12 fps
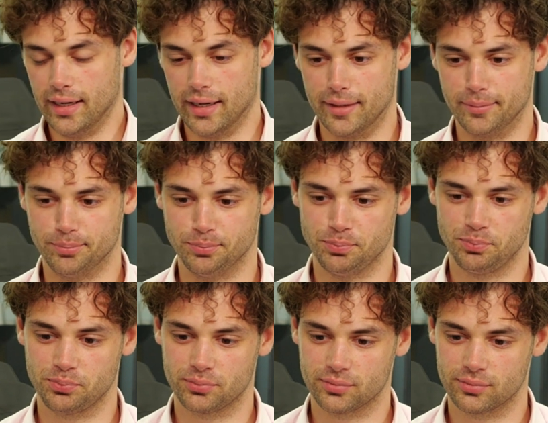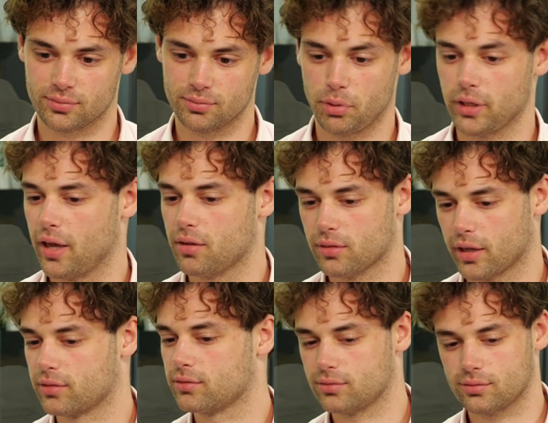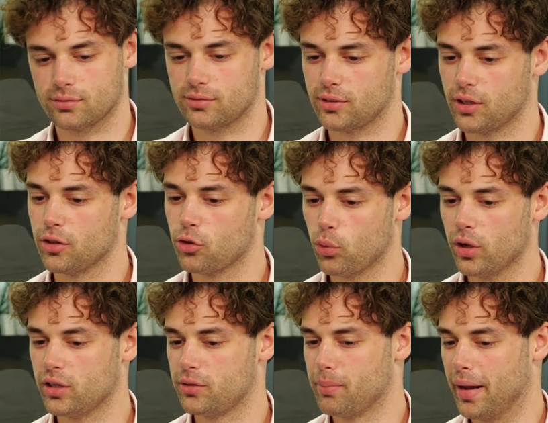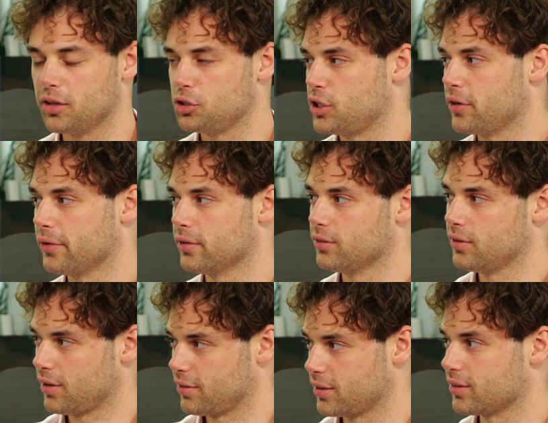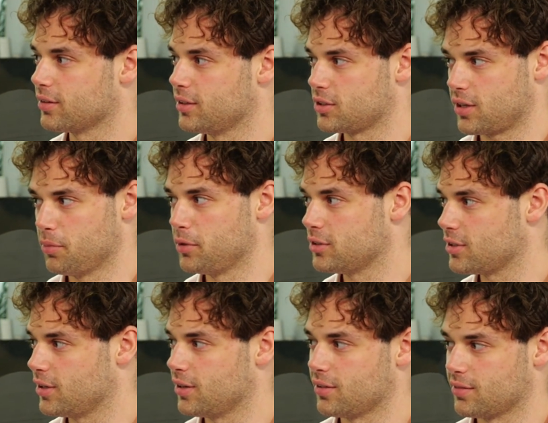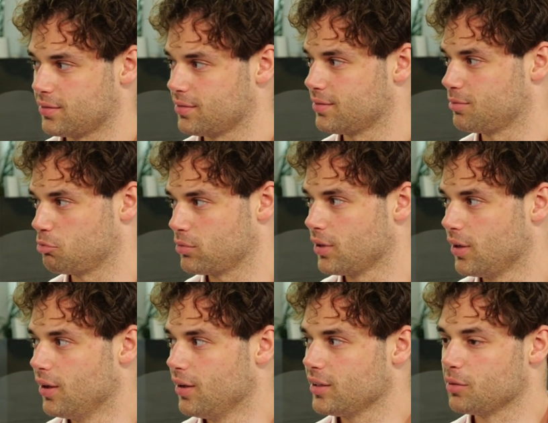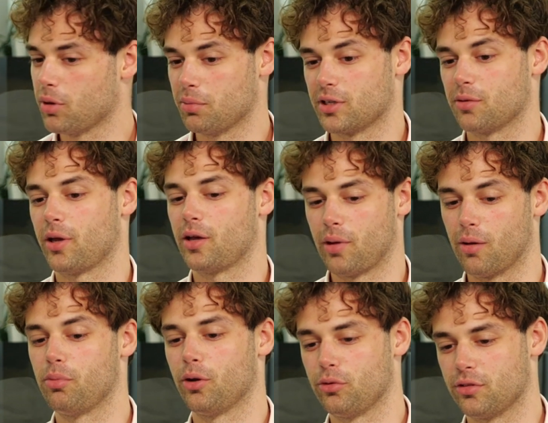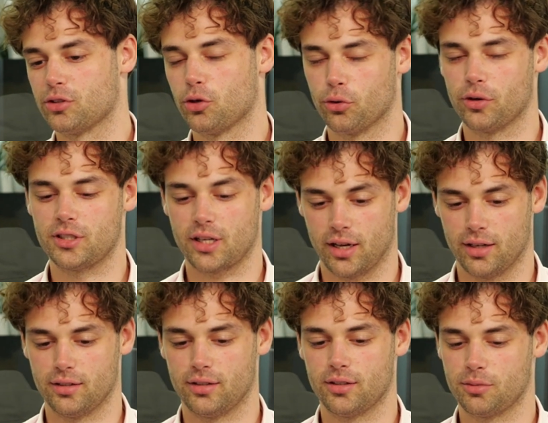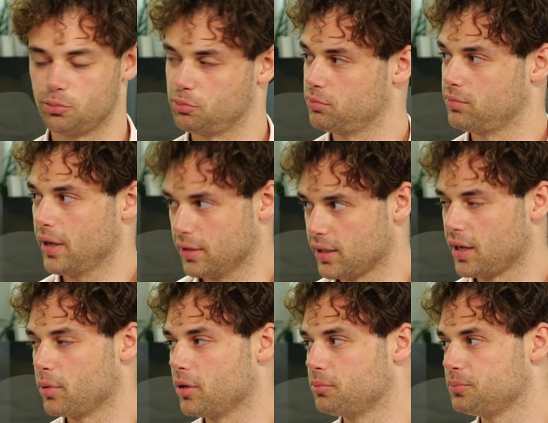But yeah, like the word managerial, I think, has come into the public debate about both the Tories and Labour.